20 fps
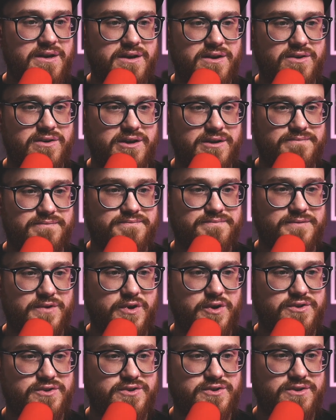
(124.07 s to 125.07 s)
Okay,
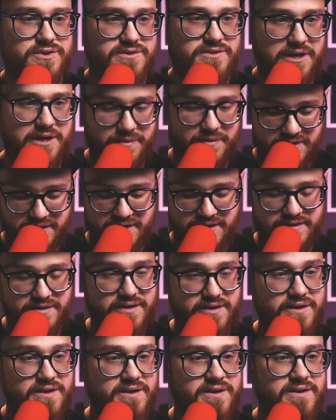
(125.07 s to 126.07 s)
are you sure? Type
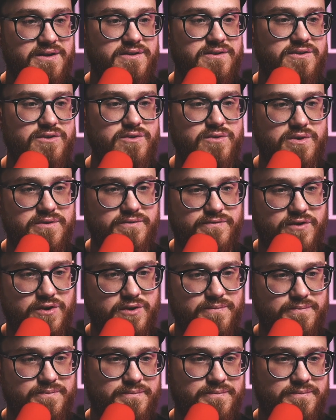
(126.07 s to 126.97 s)
delete to confirm.